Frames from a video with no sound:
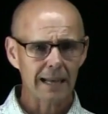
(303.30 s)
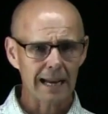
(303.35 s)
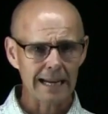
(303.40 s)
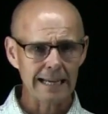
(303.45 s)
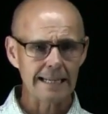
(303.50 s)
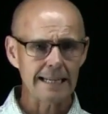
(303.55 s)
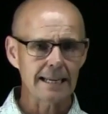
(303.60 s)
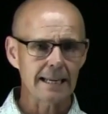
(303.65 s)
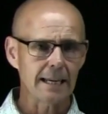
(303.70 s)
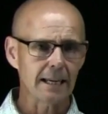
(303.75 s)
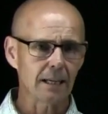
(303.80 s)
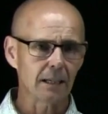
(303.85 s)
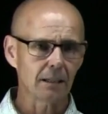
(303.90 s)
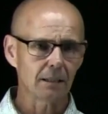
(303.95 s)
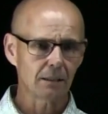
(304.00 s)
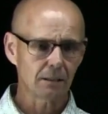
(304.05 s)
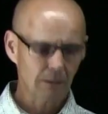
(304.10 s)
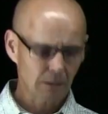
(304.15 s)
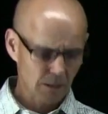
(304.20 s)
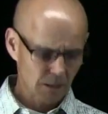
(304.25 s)

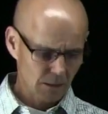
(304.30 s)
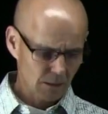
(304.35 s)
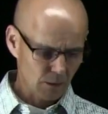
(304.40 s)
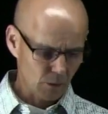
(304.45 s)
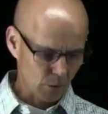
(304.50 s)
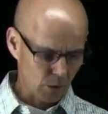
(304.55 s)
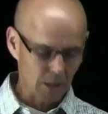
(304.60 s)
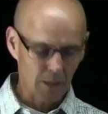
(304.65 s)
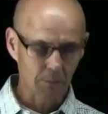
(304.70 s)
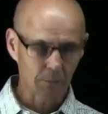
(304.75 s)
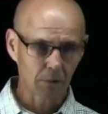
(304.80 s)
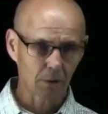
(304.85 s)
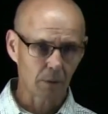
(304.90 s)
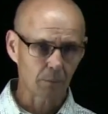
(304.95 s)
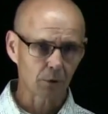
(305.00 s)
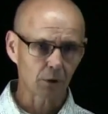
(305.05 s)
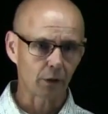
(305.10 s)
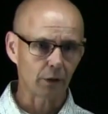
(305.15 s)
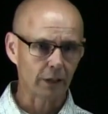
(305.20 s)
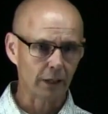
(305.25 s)
ideate, or
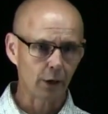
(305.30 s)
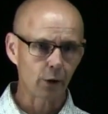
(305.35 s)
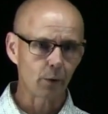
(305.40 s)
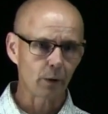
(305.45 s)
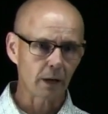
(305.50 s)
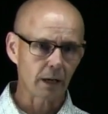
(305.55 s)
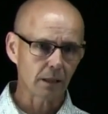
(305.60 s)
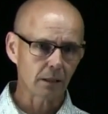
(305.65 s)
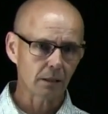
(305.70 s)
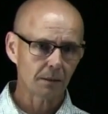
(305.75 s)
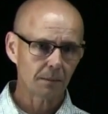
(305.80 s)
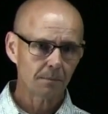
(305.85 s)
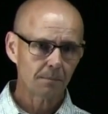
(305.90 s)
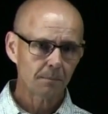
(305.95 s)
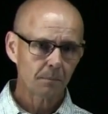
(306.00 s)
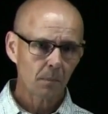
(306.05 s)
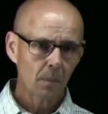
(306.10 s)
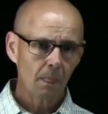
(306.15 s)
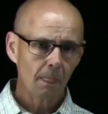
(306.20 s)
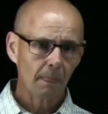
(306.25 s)
I'm sorry, iterate,
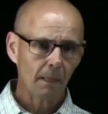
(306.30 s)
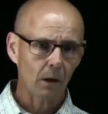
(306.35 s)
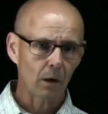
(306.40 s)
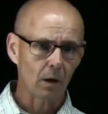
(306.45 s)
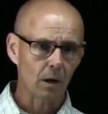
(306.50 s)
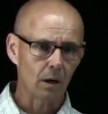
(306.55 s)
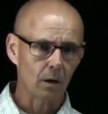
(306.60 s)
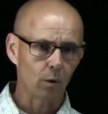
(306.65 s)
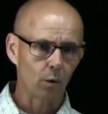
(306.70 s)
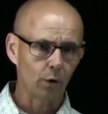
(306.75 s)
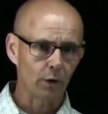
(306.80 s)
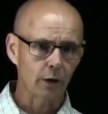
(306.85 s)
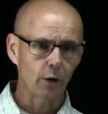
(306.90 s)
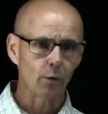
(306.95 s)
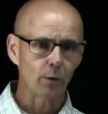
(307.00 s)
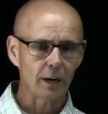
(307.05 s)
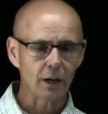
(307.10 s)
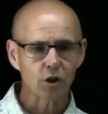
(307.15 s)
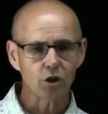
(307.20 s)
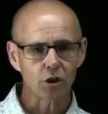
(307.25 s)
or
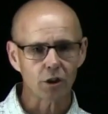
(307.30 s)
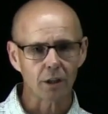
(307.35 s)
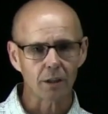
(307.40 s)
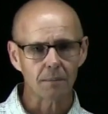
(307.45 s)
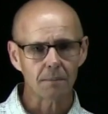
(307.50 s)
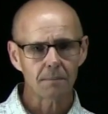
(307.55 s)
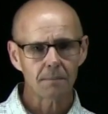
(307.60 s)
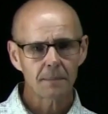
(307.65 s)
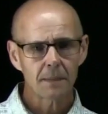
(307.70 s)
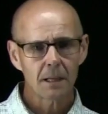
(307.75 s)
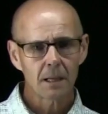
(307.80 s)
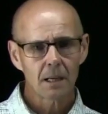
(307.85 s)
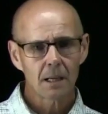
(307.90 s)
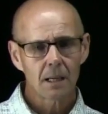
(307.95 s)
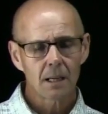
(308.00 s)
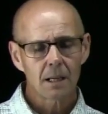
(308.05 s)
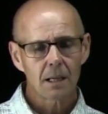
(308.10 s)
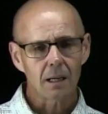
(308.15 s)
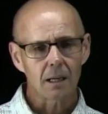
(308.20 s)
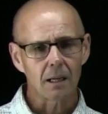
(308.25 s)
iteration
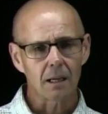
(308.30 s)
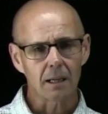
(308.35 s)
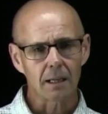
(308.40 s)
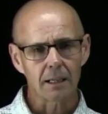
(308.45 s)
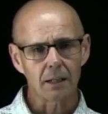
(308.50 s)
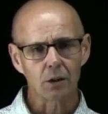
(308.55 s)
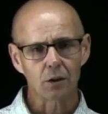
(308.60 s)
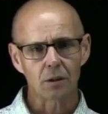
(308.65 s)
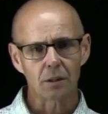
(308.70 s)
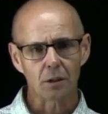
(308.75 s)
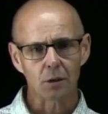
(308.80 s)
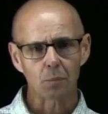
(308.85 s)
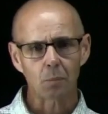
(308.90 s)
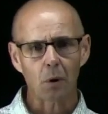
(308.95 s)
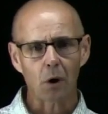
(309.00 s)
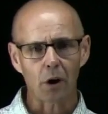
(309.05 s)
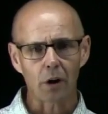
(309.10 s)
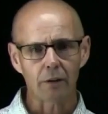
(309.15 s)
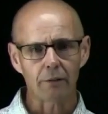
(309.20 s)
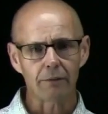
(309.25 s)
is
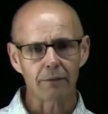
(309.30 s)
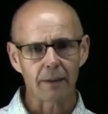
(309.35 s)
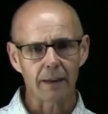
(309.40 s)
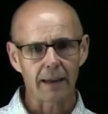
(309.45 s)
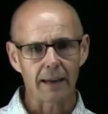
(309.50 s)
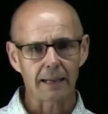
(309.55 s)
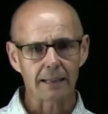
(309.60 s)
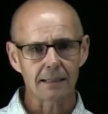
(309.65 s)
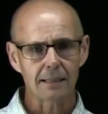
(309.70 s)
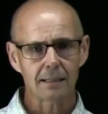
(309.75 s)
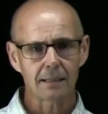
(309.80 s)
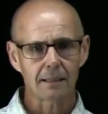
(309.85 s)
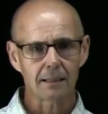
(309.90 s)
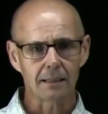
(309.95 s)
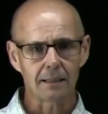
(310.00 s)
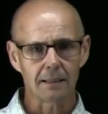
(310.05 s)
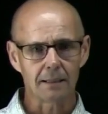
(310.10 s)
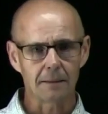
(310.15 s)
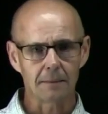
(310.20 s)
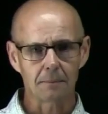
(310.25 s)
part of that
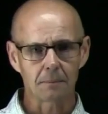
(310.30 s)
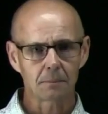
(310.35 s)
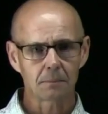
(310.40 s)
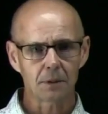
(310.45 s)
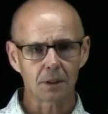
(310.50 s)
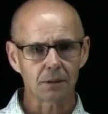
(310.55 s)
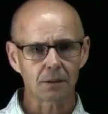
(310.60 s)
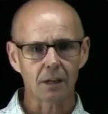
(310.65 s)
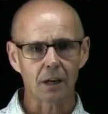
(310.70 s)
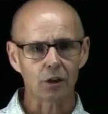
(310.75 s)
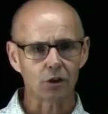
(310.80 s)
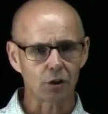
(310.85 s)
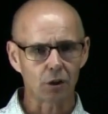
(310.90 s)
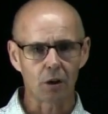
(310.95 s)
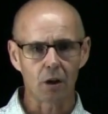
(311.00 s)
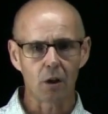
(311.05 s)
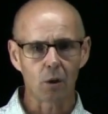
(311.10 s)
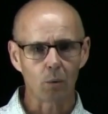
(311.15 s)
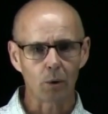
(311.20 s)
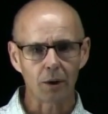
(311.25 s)
discussion
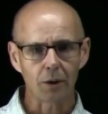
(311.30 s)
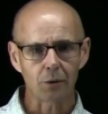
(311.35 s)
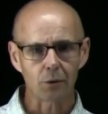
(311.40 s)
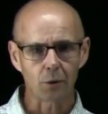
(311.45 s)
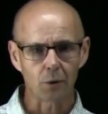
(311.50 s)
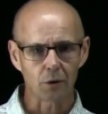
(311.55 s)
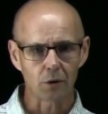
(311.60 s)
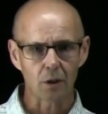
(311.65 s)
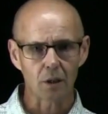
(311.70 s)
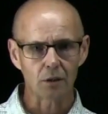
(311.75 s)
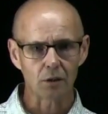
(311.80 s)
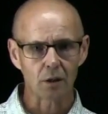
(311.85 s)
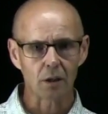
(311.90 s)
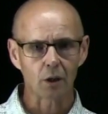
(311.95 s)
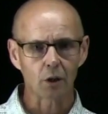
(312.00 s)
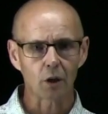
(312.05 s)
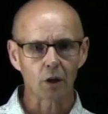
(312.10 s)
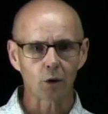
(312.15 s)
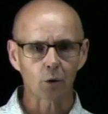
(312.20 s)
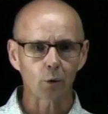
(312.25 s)
all the way through. It's
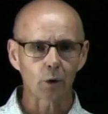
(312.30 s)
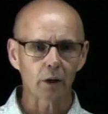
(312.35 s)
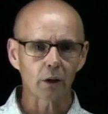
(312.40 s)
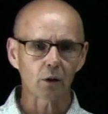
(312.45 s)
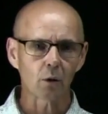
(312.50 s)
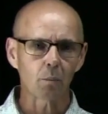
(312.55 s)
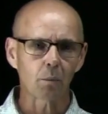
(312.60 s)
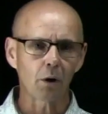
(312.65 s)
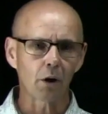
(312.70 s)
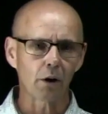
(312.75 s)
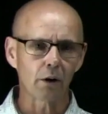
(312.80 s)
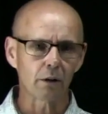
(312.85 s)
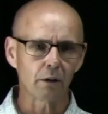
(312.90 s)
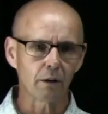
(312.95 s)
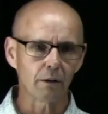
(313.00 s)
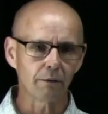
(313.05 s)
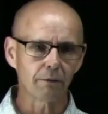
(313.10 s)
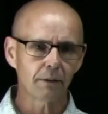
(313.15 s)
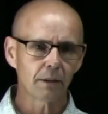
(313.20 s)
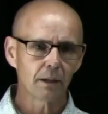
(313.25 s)
a critical part
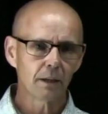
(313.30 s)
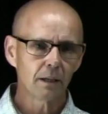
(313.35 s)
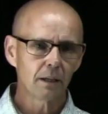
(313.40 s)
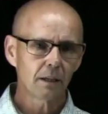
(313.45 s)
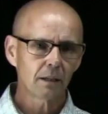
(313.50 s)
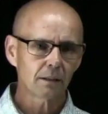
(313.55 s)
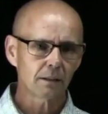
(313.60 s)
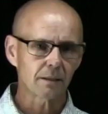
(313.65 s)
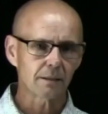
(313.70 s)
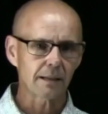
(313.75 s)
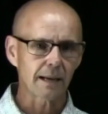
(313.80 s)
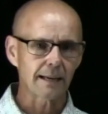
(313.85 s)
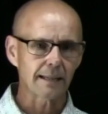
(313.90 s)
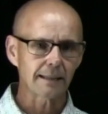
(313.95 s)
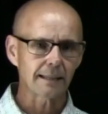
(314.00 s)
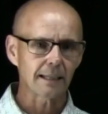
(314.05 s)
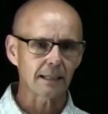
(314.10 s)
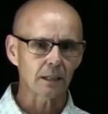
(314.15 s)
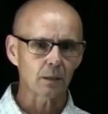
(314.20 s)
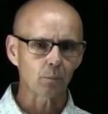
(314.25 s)
of design
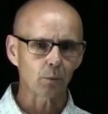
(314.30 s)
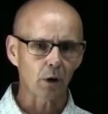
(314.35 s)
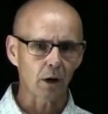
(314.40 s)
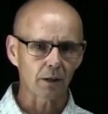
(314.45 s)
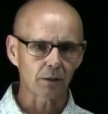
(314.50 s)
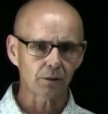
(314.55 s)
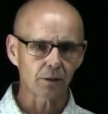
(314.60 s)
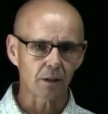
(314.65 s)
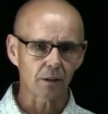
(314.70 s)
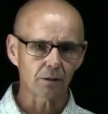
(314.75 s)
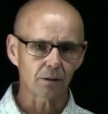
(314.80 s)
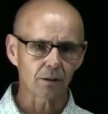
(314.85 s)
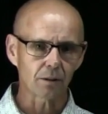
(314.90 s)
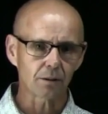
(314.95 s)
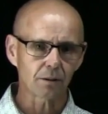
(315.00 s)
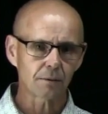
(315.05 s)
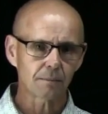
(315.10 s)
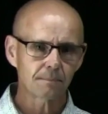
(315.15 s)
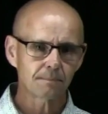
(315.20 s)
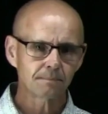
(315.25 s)
thinking
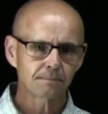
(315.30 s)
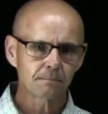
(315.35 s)
processes.